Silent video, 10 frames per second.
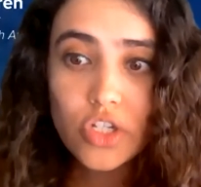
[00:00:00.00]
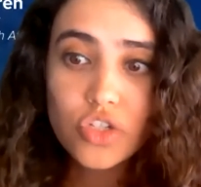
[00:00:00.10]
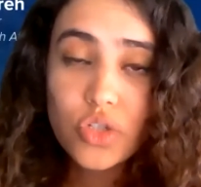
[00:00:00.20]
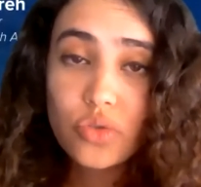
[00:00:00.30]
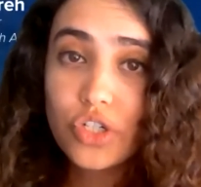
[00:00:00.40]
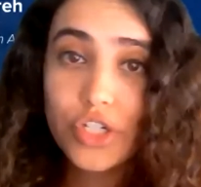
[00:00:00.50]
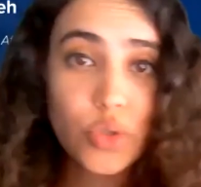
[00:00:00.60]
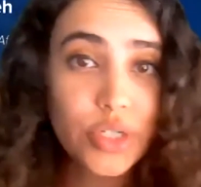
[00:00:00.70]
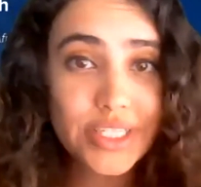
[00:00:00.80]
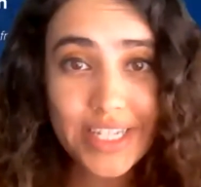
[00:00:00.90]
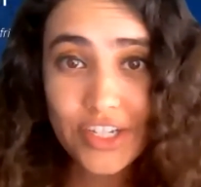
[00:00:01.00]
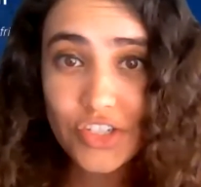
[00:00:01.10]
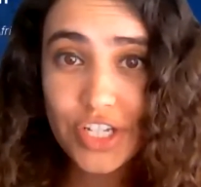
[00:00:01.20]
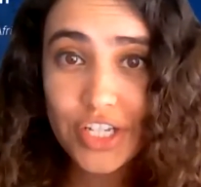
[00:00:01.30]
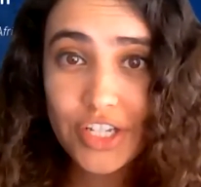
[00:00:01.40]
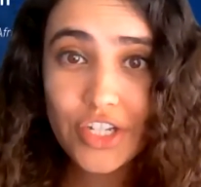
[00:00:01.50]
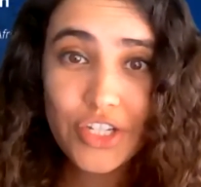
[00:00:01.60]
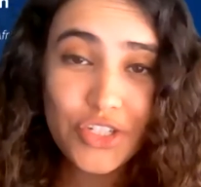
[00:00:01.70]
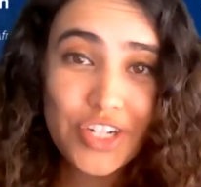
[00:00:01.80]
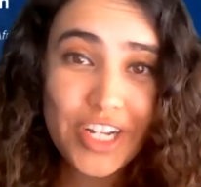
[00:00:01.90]
So during orientation,
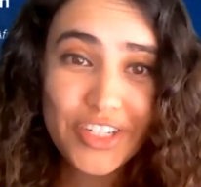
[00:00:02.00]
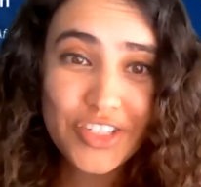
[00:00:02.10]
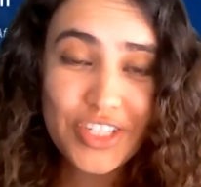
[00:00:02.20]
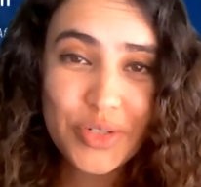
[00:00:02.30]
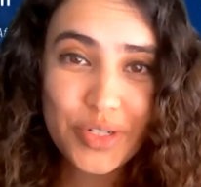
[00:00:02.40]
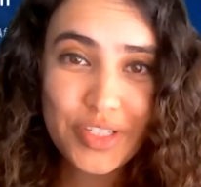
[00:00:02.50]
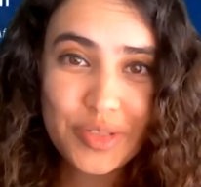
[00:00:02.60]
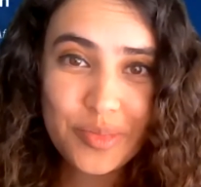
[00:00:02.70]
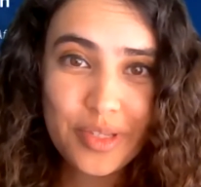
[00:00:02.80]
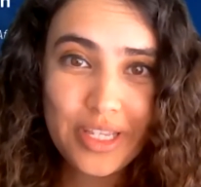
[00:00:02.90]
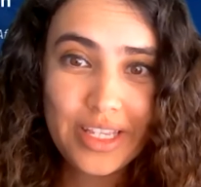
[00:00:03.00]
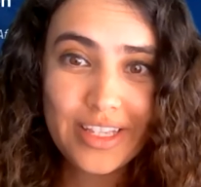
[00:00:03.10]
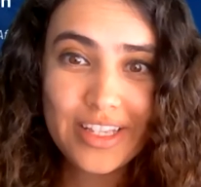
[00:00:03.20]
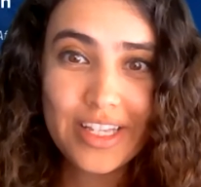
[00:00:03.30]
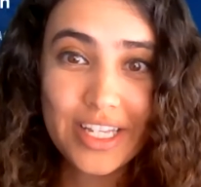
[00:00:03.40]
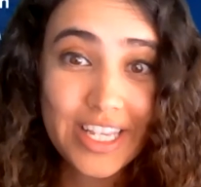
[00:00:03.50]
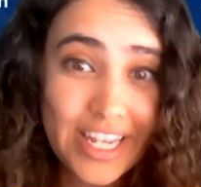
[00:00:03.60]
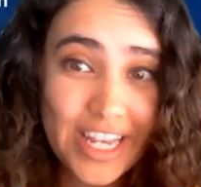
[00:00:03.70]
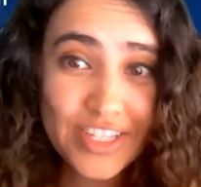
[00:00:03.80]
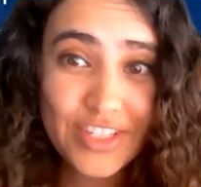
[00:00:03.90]
you're actually going to be
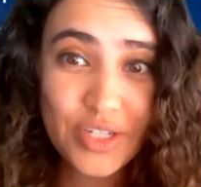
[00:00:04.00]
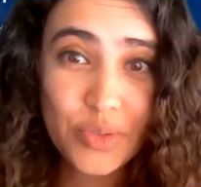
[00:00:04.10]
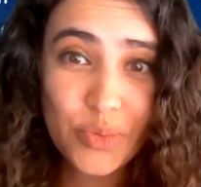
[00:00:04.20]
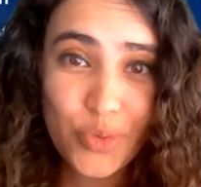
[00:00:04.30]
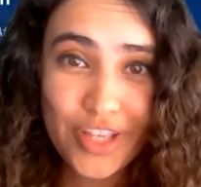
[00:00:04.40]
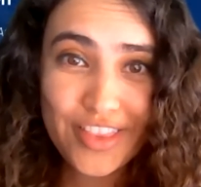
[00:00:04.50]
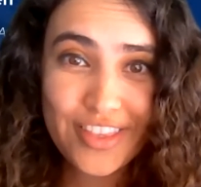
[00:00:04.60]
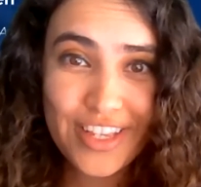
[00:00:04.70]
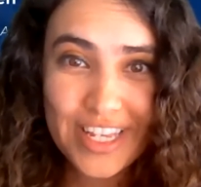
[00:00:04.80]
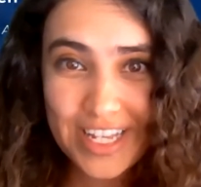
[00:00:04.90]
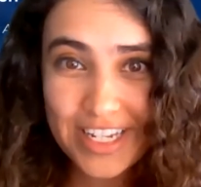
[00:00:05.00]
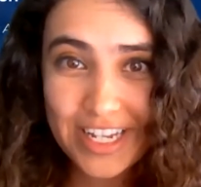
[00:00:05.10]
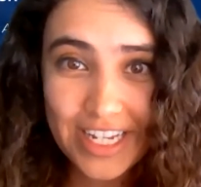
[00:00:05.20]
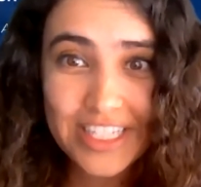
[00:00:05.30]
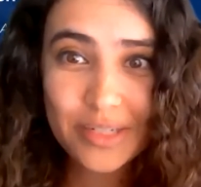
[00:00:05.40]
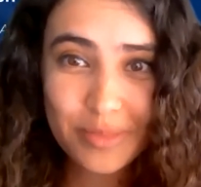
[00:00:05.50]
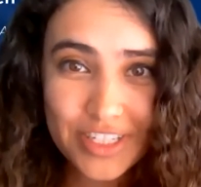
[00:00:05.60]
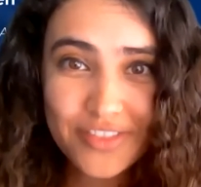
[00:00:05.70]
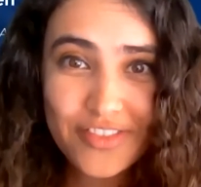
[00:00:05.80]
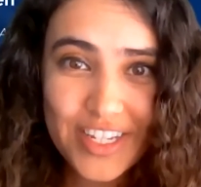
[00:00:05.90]
connected with an
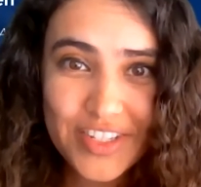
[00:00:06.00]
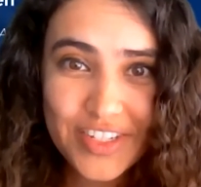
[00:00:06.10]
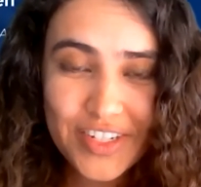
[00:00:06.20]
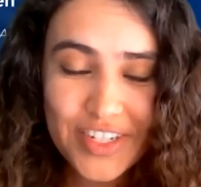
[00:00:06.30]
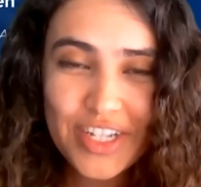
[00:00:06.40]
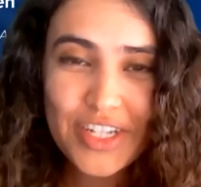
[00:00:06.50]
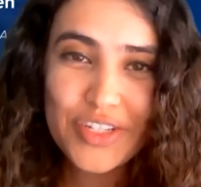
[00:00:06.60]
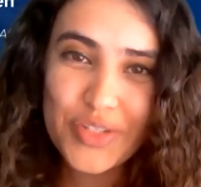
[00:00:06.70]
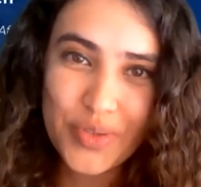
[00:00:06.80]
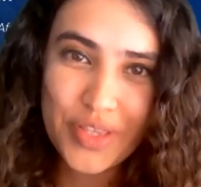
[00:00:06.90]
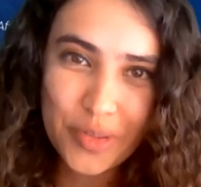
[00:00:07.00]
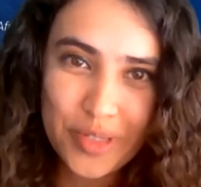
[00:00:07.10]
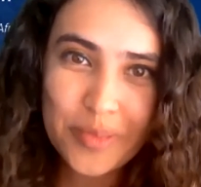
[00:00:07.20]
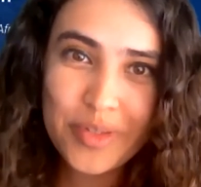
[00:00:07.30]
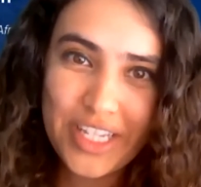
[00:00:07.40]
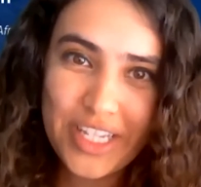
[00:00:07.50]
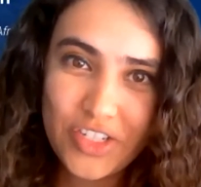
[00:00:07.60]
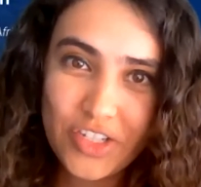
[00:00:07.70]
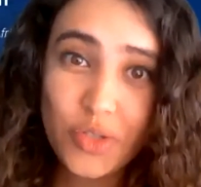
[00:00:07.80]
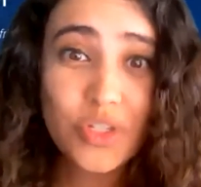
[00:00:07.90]
academic advisor. So they'll be able to
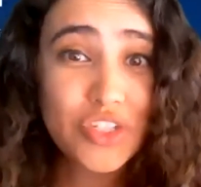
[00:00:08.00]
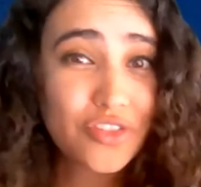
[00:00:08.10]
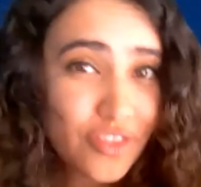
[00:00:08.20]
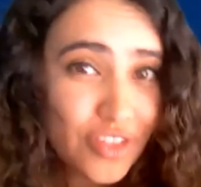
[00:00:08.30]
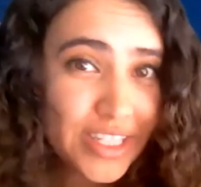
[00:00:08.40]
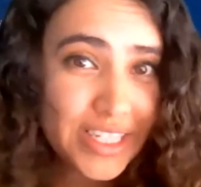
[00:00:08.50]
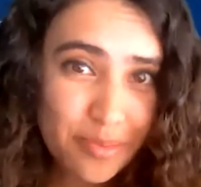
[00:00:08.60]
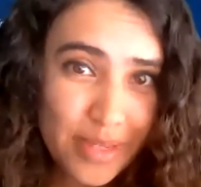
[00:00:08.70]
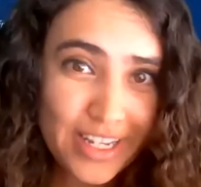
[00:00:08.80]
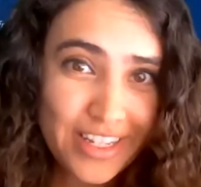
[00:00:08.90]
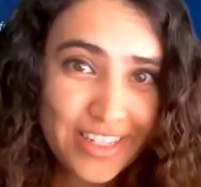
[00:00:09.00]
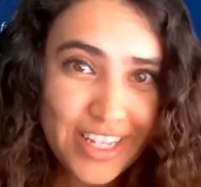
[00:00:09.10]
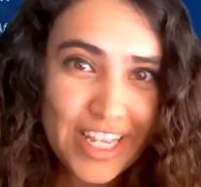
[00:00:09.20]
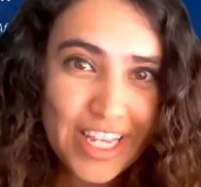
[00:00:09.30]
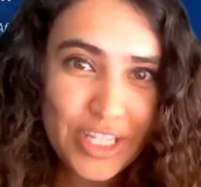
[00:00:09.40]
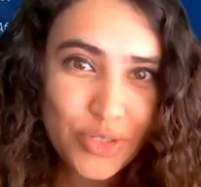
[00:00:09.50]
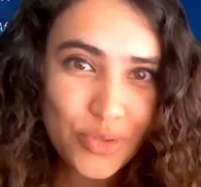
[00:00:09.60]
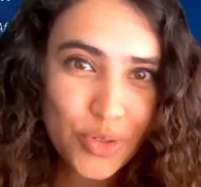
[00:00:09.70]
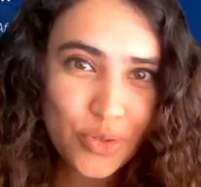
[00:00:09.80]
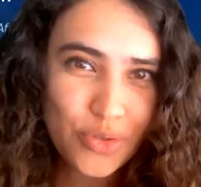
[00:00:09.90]
answer you. Once you're fully admitted and
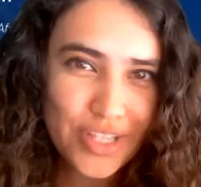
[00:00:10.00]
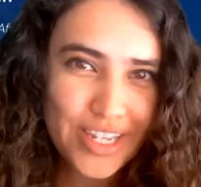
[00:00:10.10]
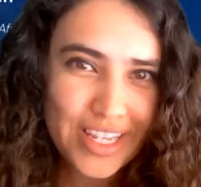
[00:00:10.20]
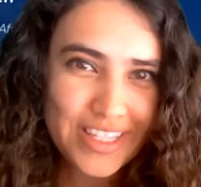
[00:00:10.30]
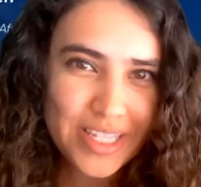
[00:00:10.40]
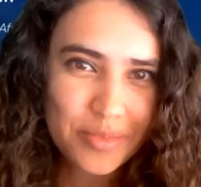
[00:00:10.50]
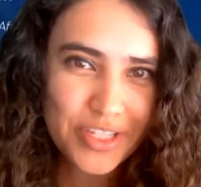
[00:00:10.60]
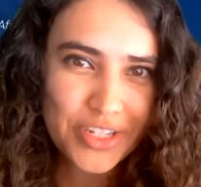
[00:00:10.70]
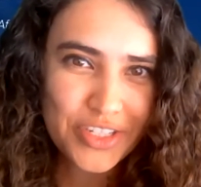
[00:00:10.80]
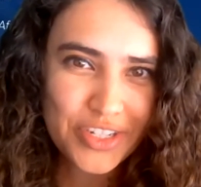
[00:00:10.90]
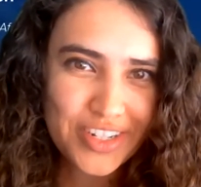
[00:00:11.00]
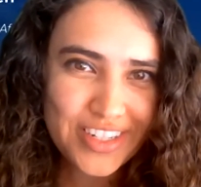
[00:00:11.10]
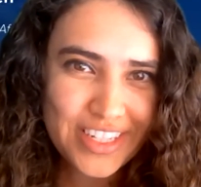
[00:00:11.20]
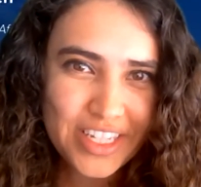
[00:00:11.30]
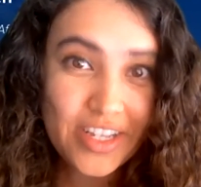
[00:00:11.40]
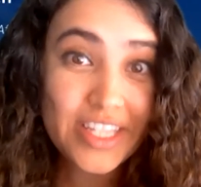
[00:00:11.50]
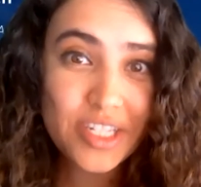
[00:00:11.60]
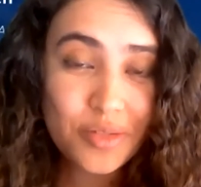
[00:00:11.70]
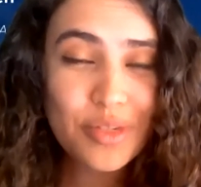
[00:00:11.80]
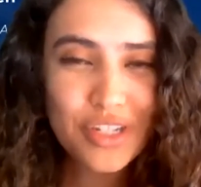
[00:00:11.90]
you go through the Next Step Center, as
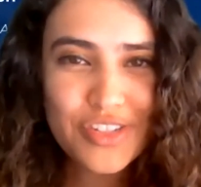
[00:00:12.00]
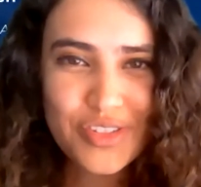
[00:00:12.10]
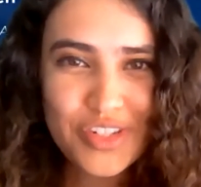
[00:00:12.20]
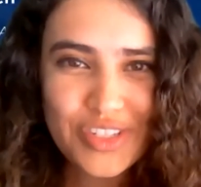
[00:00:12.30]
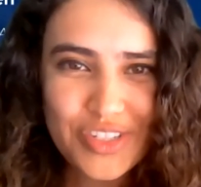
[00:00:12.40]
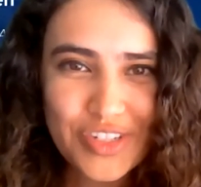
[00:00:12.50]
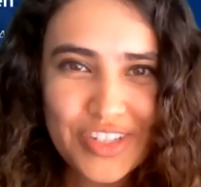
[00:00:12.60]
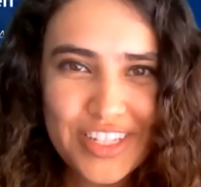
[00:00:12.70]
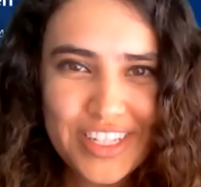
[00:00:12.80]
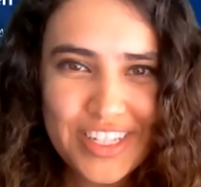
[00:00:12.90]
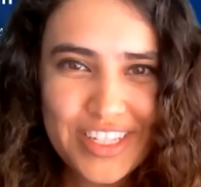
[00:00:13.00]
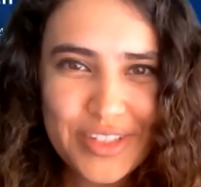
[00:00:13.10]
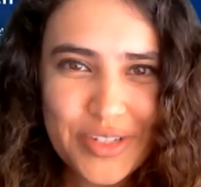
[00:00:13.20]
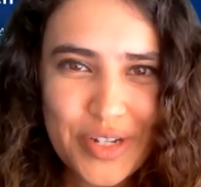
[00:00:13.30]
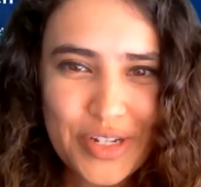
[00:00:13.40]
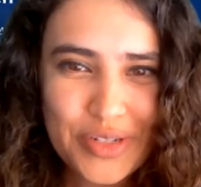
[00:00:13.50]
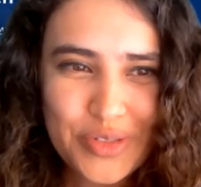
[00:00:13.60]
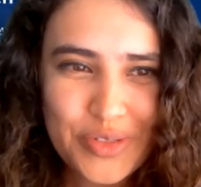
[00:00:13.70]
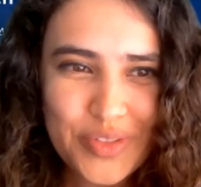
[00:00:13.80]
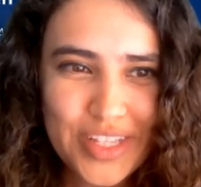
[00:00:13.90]
an admitted student, you'll know how to
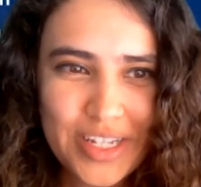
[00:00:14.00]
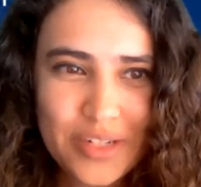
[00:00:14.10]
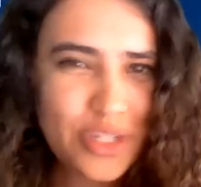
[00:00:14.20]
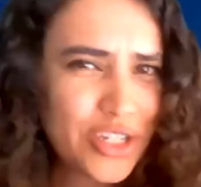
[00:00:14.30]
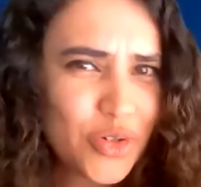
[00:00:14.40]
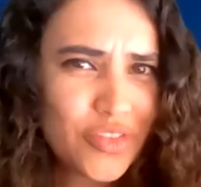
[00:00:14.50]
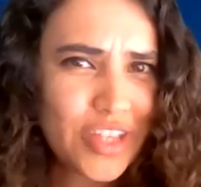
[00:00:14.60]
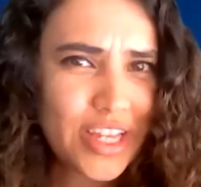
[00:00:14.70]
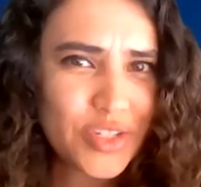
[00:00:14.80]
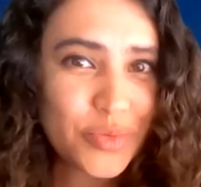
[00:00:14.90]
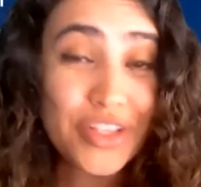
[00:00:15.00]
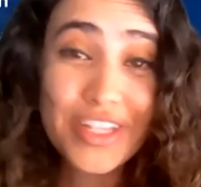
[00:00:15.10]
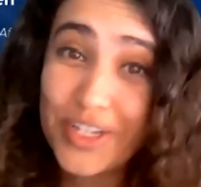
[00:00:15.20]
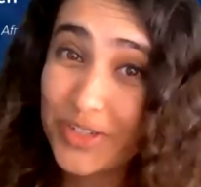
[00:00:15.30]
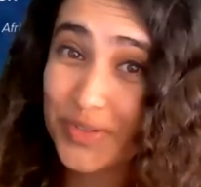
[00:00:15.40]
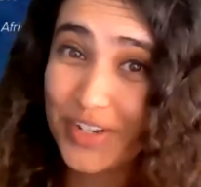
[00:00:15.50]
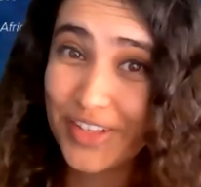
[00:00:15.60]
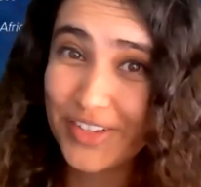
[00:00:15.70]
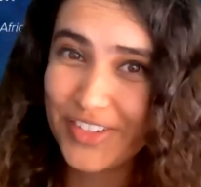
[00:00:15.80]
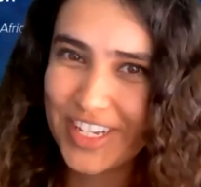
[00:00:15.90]
do that. We can go over that as well. That's also
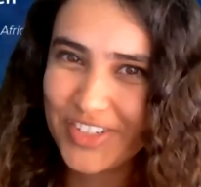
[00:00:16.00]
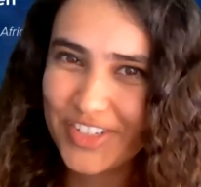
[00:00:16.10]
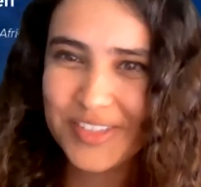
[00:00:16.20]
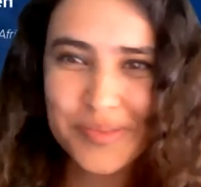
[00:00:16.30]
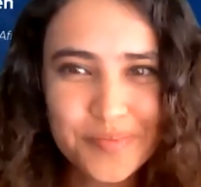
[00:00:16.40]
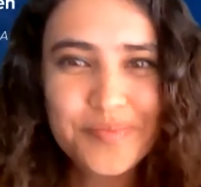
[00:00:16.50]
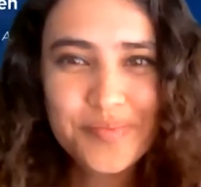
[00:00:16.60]
another session.